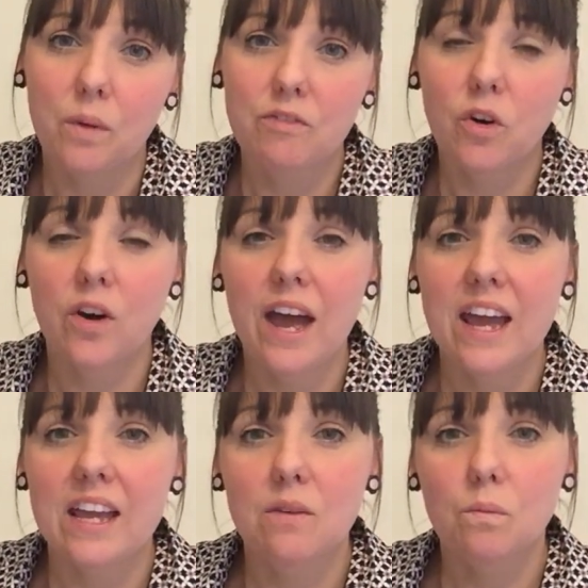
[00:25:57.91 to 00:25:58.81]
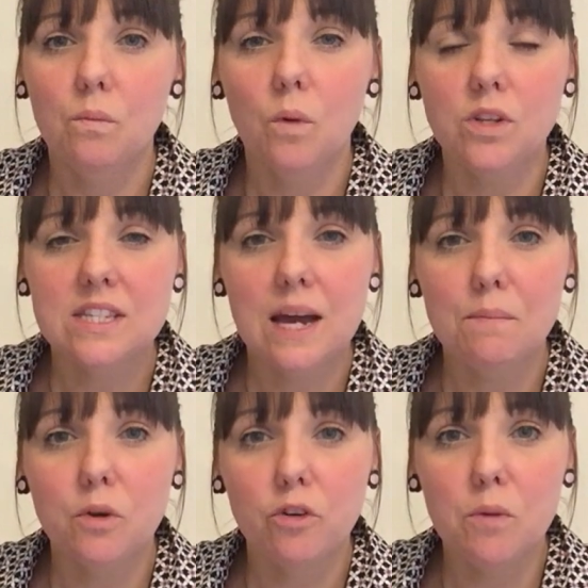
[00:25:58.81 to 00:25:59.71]
we've got a
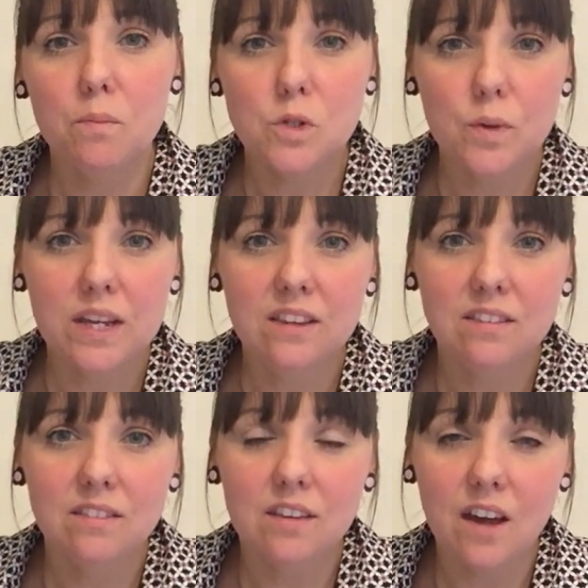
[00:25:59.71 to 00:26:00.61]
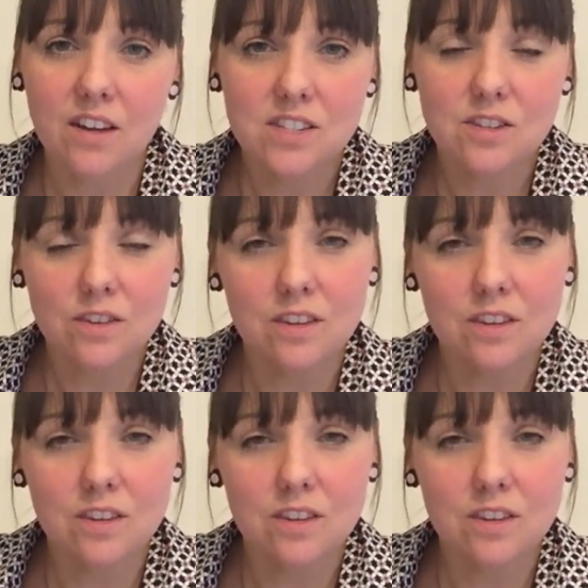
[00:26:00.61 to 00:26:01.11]
WhatsApp group between us,